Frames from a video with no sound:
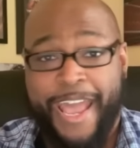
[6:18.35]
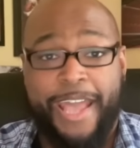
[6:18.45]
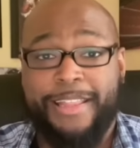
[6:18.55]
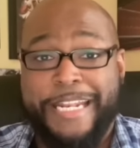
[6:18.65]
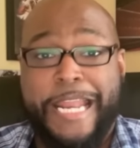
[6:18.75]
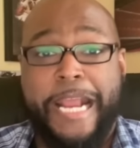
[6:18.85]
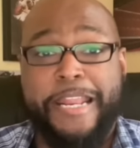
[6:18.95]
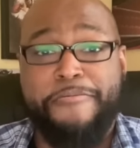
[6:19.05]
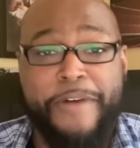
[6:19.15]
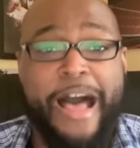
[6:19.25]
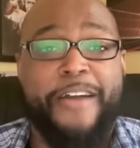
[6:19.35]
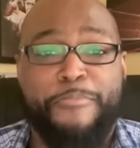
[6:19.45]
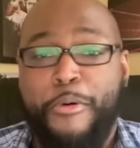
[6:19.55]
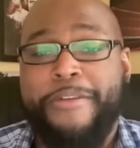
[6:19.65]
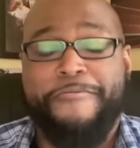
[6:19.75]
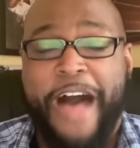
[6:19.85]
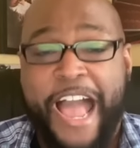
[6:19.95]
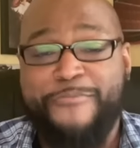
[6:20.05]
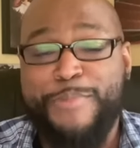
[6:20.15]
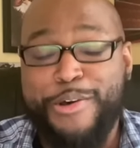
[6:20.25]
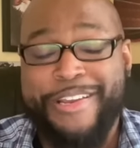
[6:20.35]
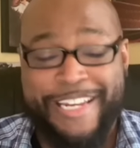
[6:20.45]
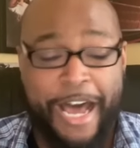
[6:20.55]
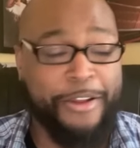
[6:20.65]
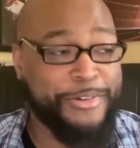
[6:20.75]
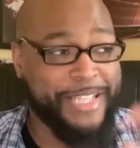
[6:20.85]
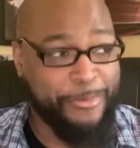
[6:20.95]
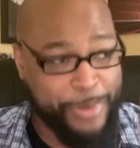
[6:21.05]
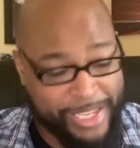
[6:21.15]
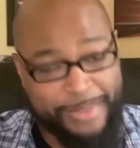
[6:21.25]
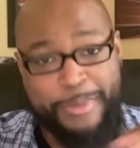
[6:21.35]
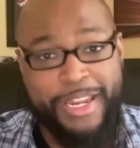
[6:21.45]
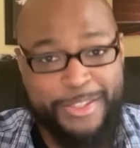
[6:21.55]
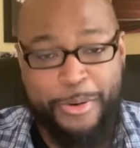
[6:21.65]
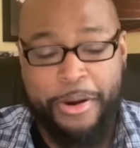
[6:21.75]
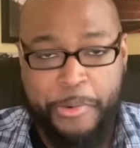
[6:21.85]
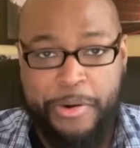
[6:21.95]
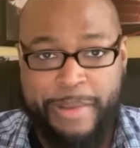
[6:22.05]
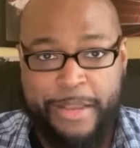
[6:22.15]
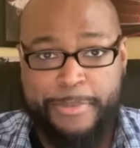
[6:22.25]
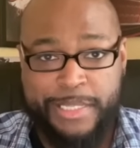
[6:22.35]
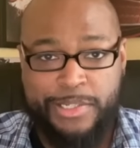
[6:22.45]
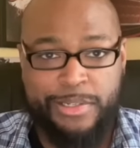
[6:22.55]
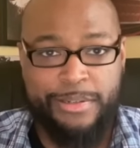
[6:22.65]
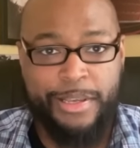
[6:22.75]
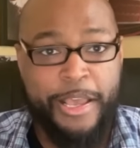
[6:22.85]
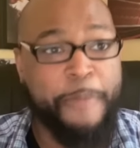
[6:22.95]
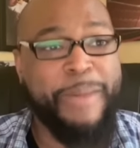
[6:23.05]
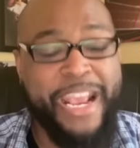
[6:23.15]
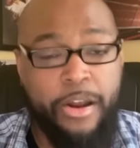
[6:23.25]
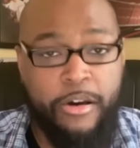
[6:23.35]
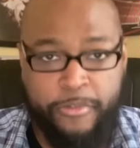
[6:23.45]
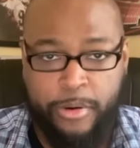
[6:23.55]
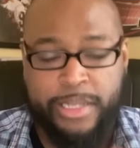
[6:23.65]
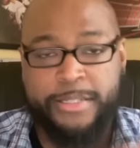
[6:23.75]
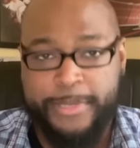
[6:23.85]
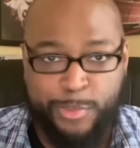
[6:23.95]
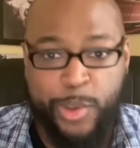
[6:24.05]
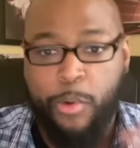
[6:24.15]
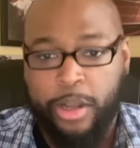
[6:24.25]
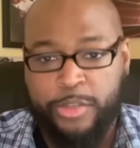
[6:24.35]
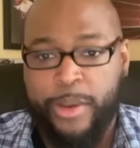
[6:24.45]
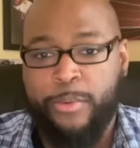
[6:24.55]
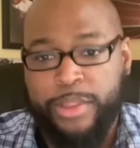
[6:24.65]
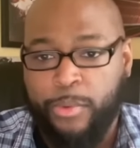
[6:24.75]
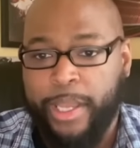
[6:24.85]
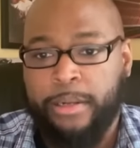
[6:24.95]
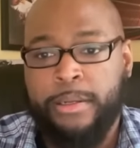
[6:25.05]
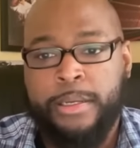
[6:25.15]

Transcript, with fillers: hey, the $95.5 million that we committed to our quarterback position paid off for us because we walked away with a win,